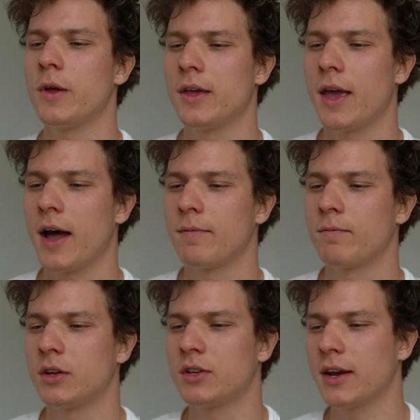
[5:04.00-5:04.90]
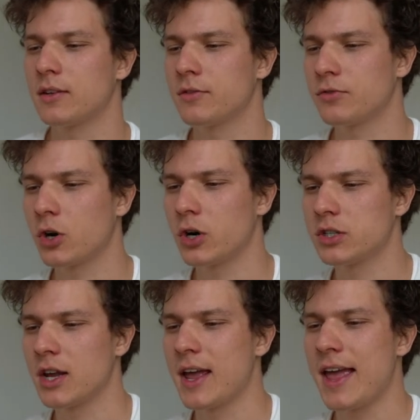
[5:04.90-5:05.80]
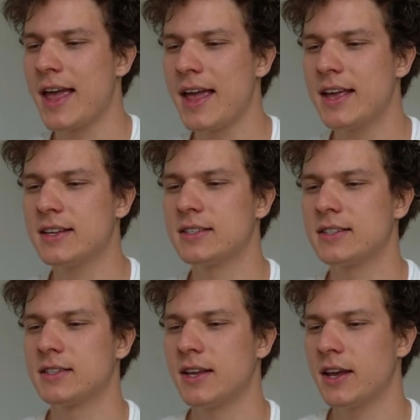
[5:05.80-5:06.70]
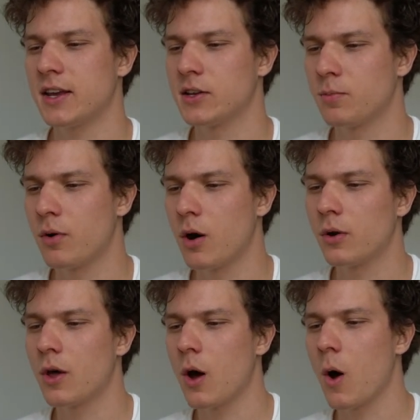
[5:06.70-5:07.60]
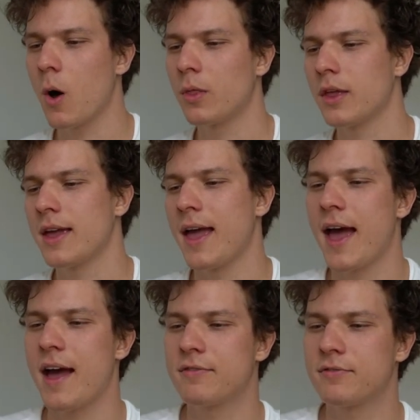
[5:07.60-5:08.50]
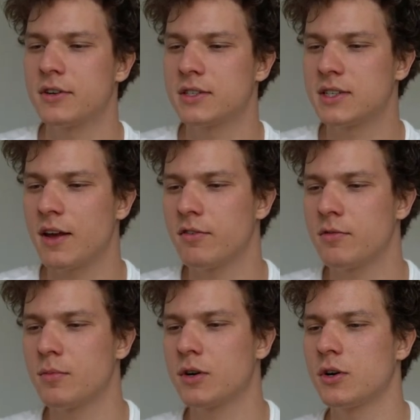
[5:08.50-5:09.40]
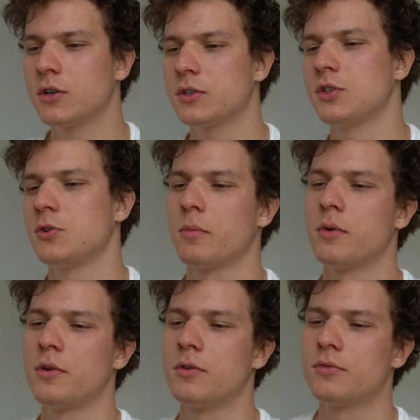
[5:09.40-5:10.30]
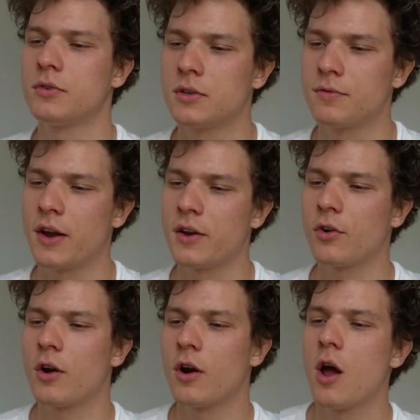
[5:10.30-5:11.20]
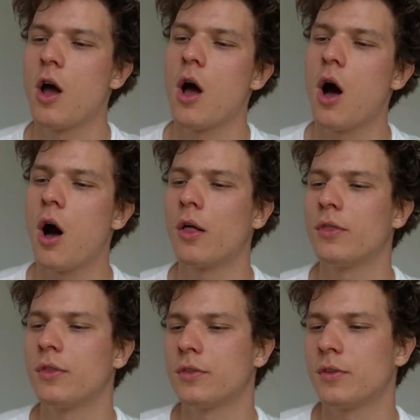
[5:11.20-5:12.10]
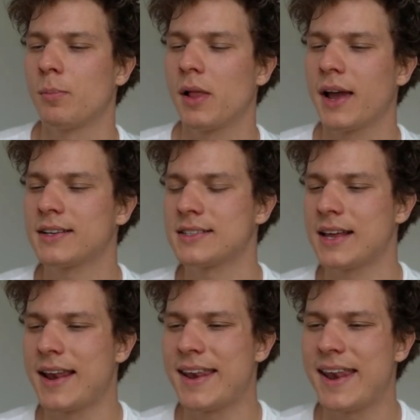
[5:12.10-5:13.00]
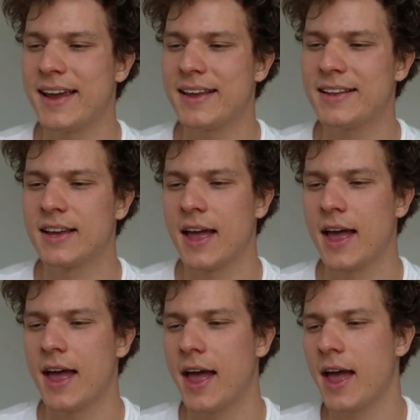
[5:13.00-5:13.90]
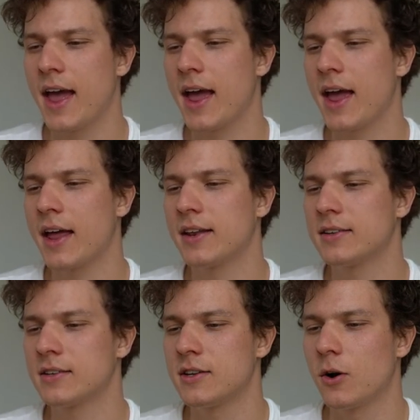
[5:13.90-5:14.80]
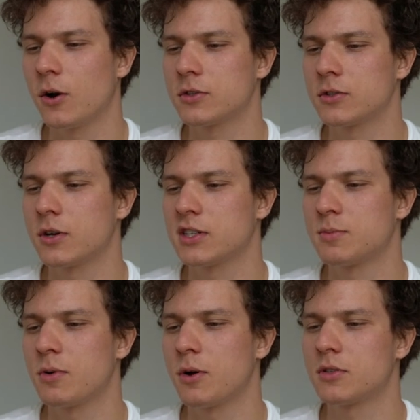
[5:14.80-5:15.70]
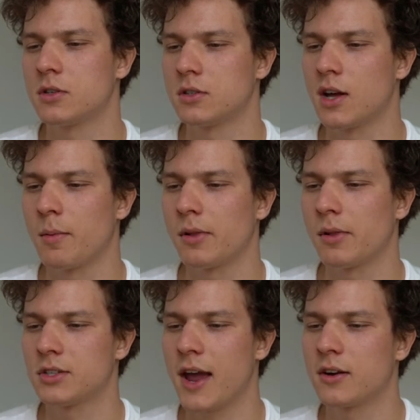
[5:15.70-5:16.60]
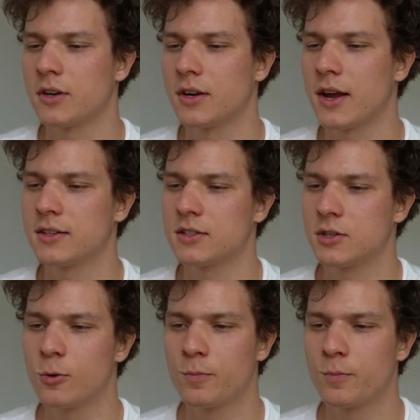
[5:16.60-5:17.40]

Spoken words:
yeah, the tactic of course is taking the pawn on f7 because you remove the defender on the black's knight, and you also expose a double attack on the knight. So